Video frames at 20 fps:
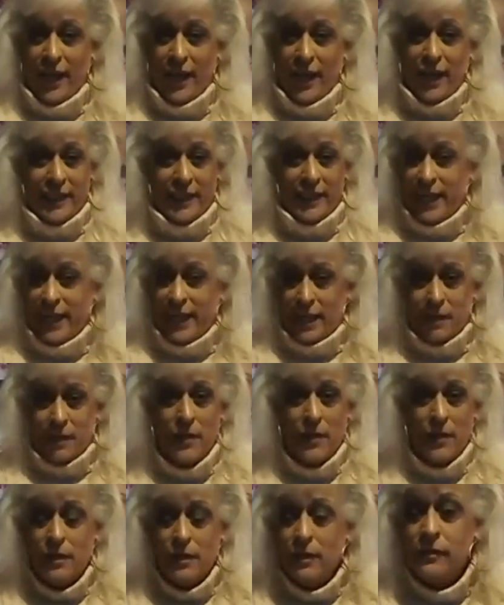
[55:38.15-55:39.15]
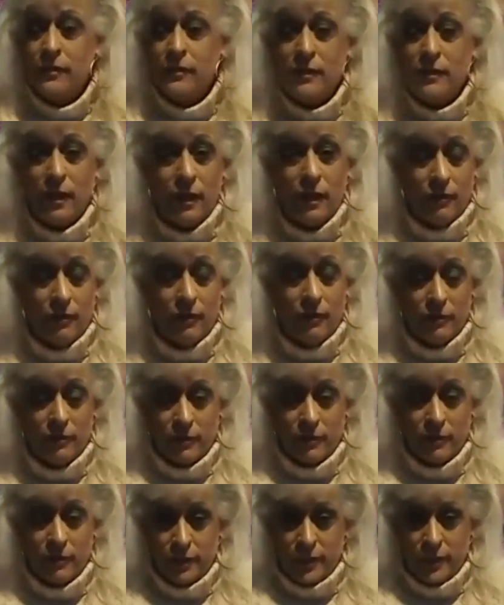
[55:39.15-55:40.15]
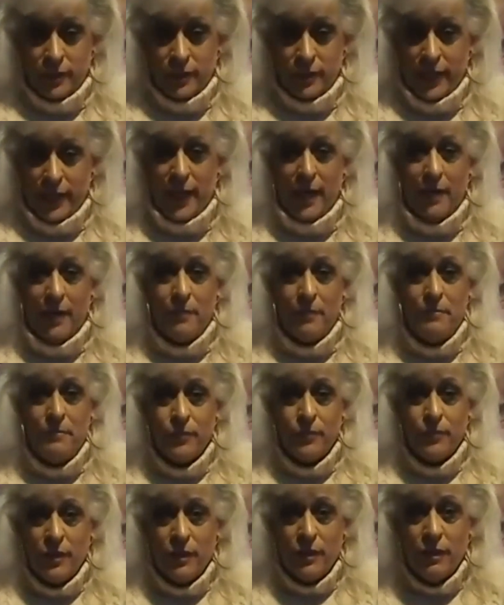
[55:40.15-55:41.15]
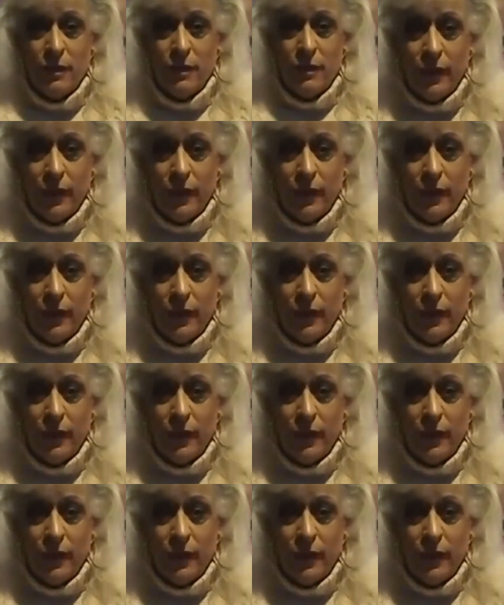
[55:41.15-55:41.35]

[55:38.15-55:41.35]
All right, you need that income. So yeah,